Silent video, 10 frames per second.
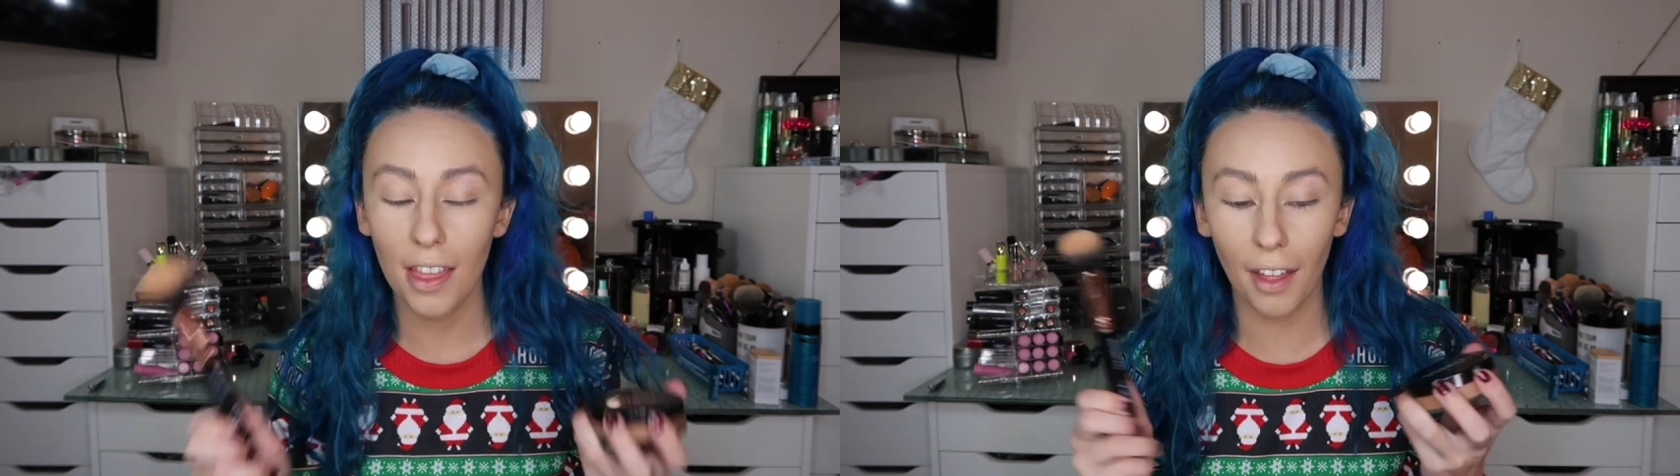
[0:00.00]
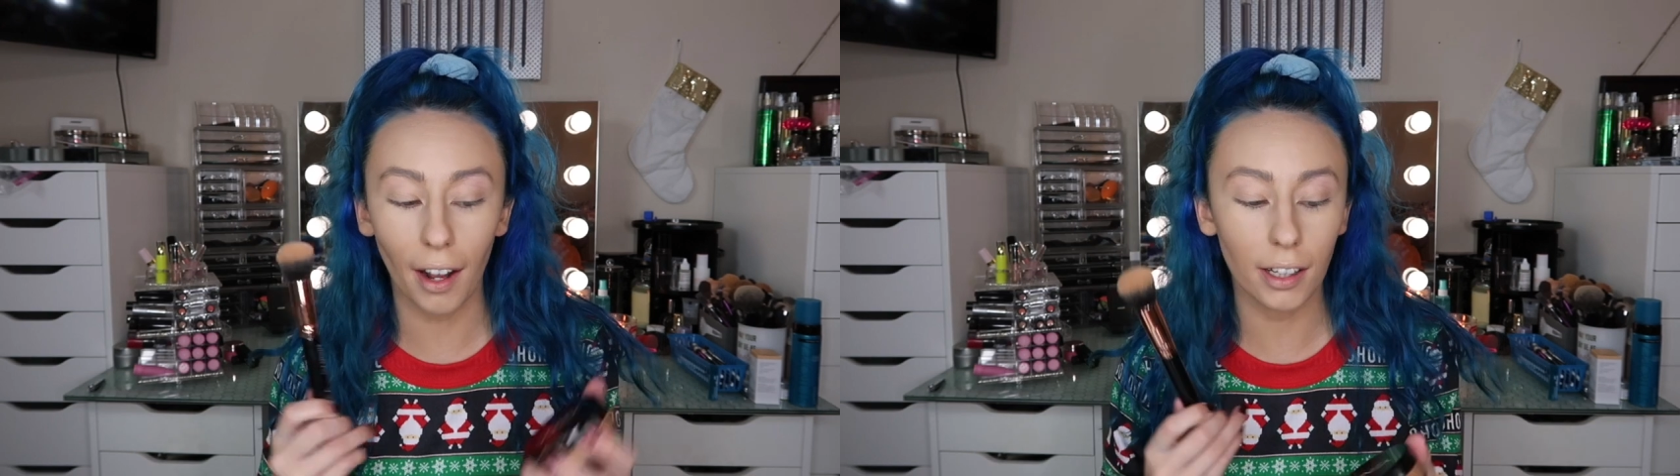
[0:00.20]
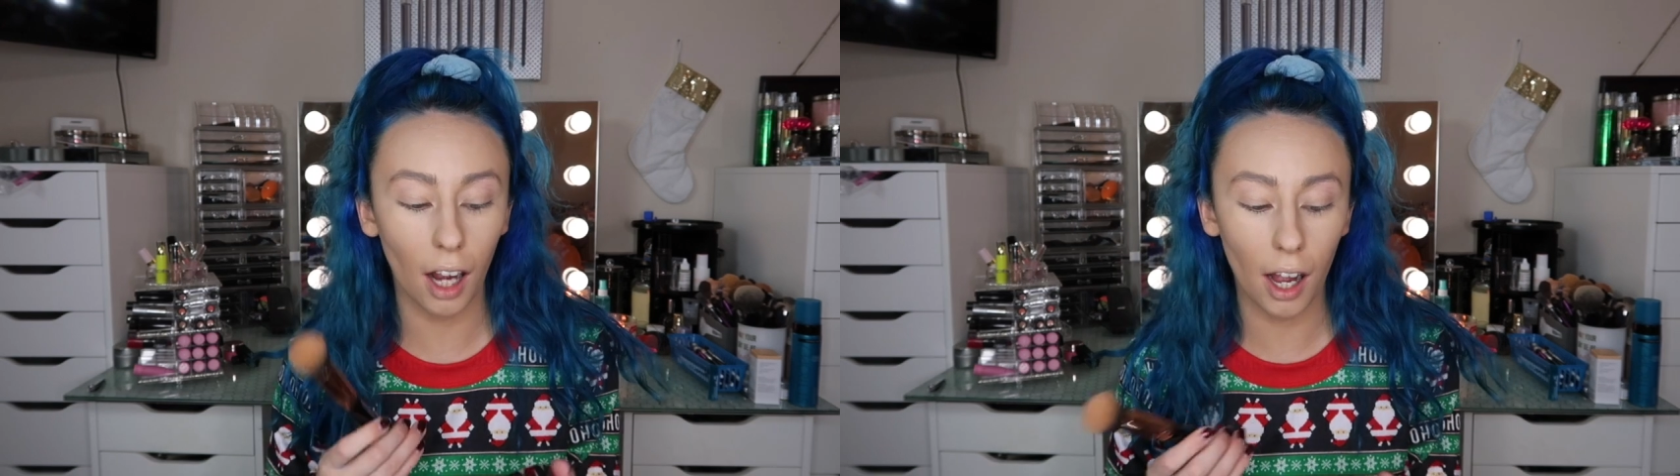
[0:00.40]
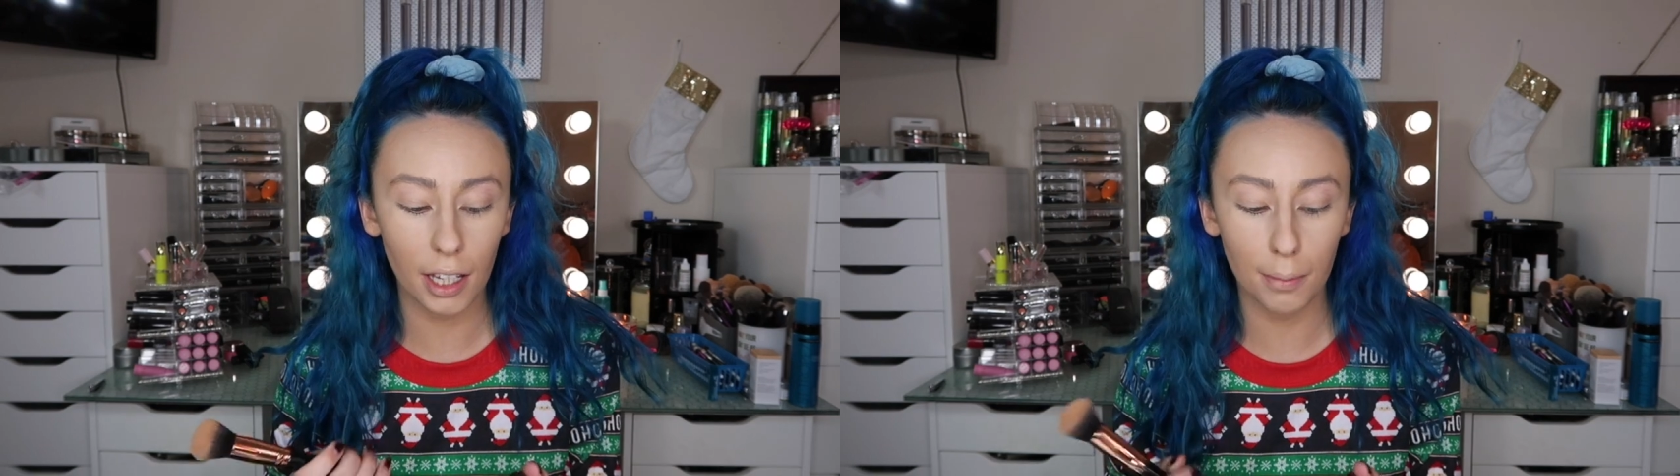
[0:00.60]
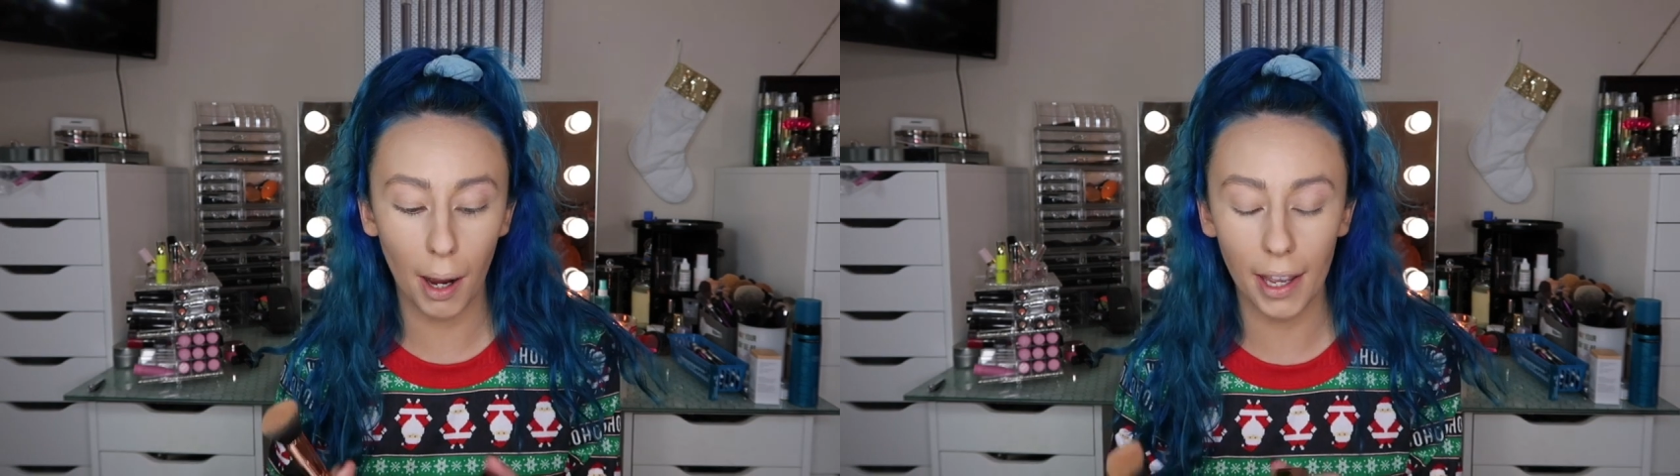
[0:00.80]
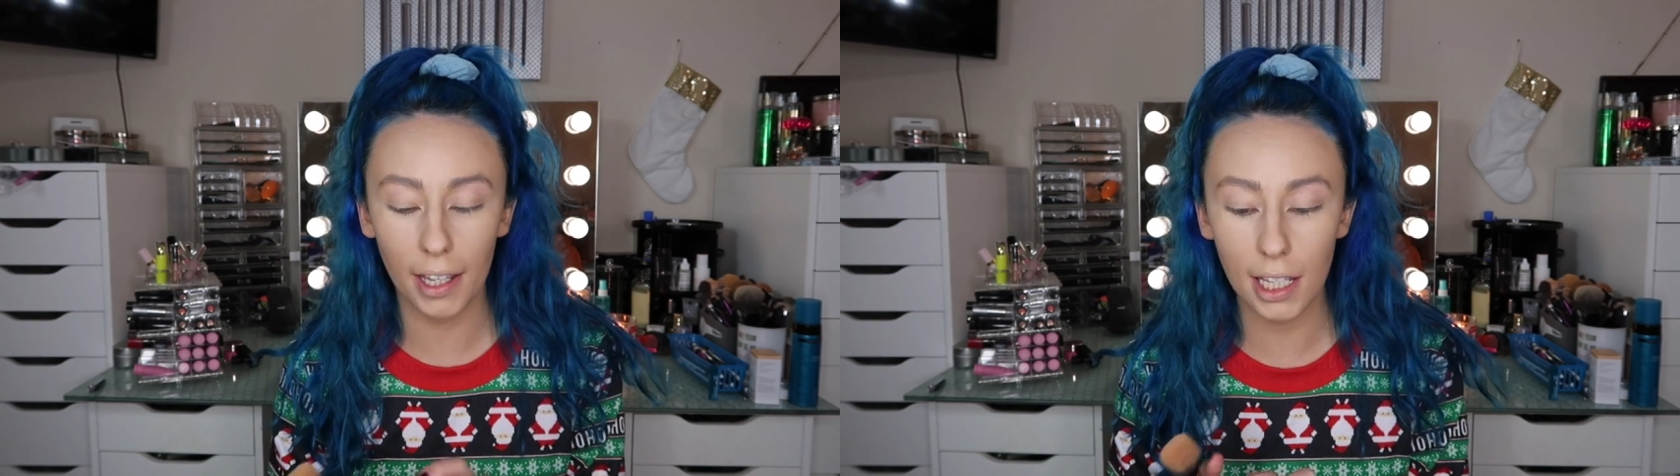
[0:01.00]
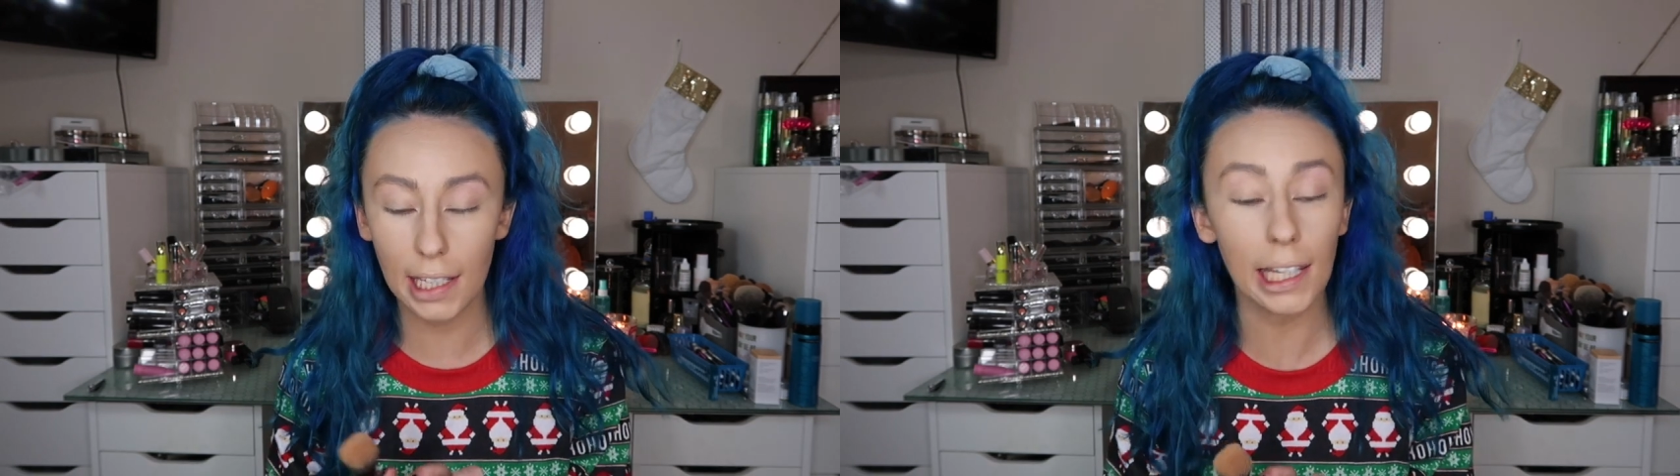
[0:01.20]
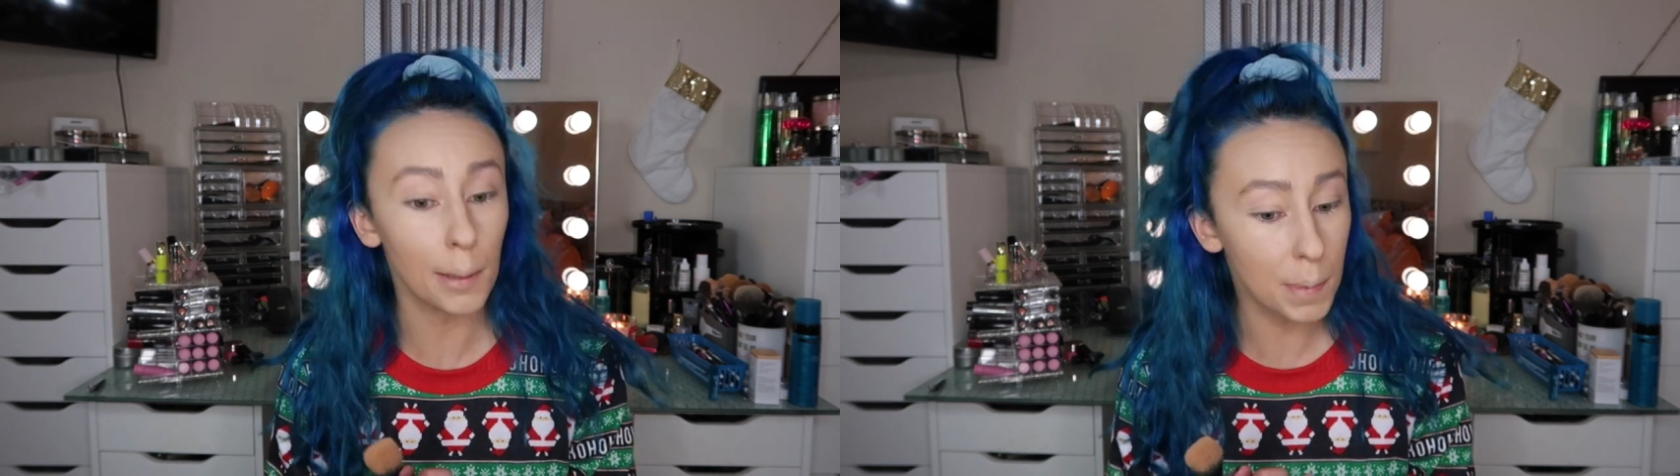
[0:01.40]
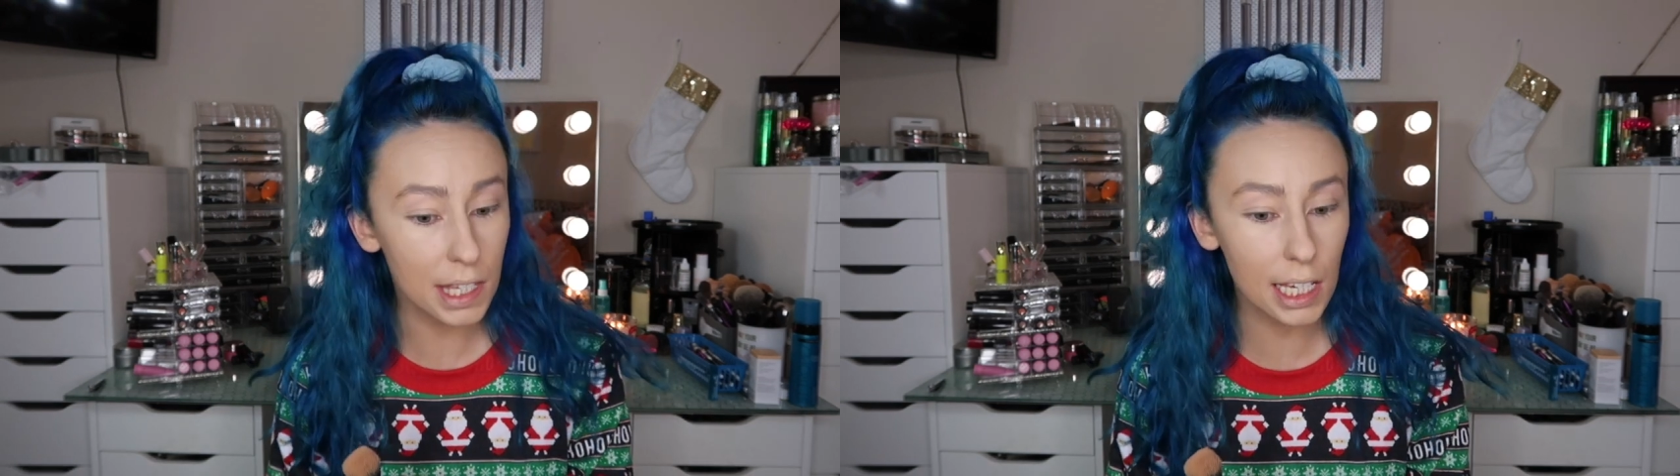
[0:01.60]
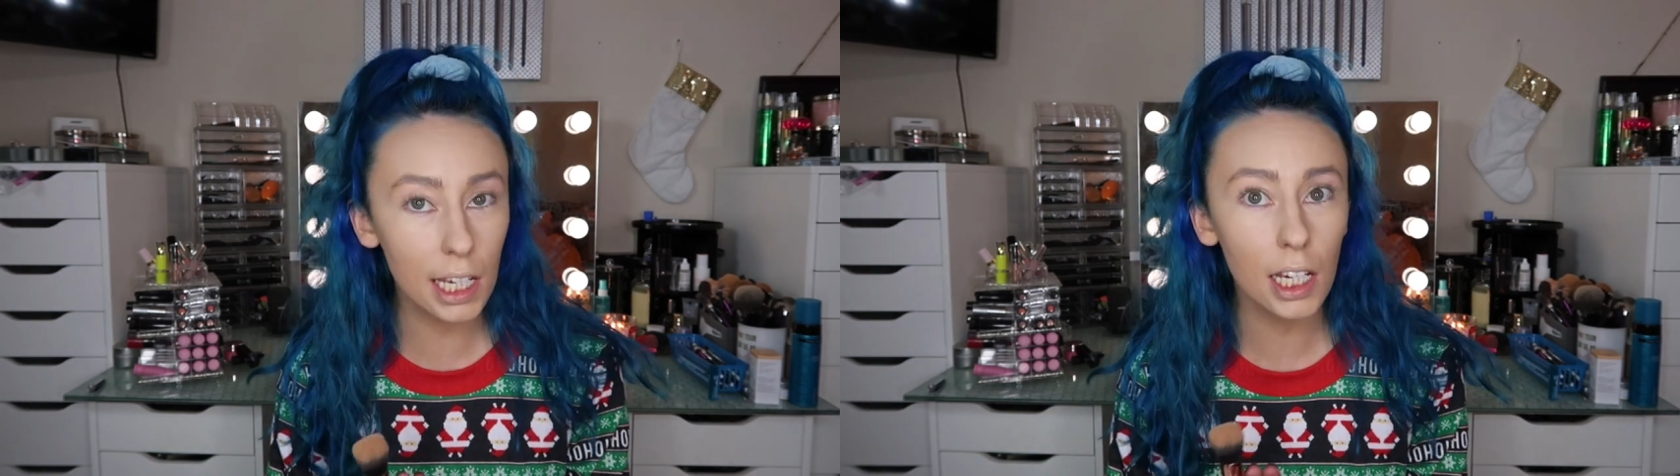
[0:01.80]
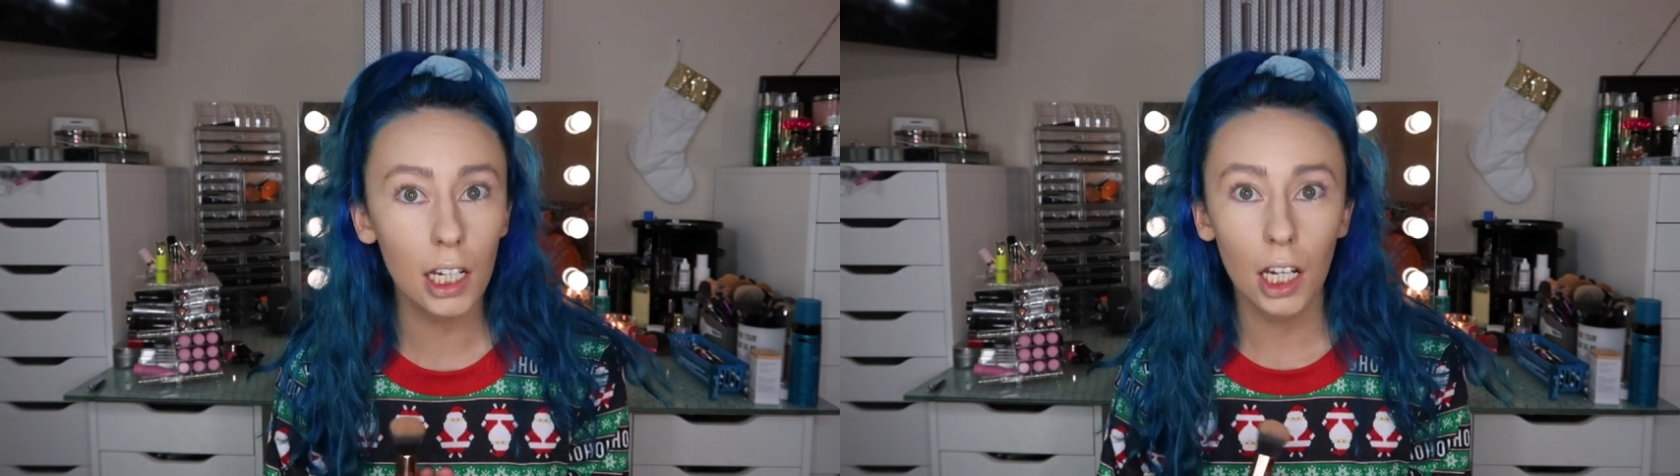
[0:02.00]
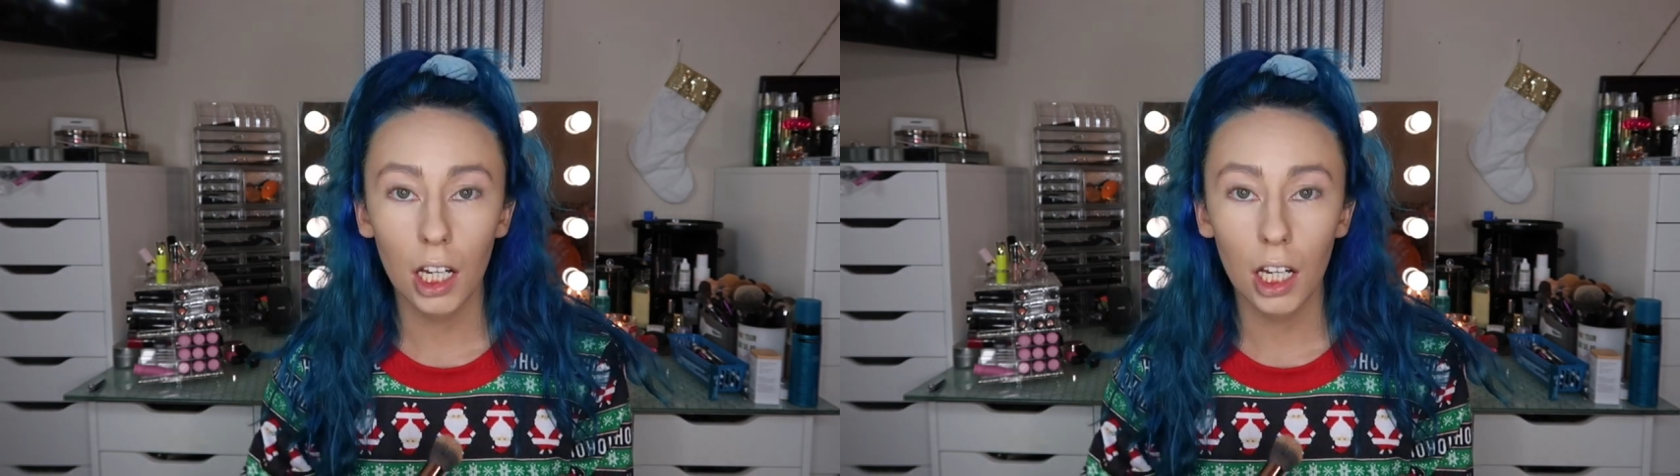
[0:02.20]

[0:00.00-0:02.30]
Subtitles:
that I got in my Ipsy.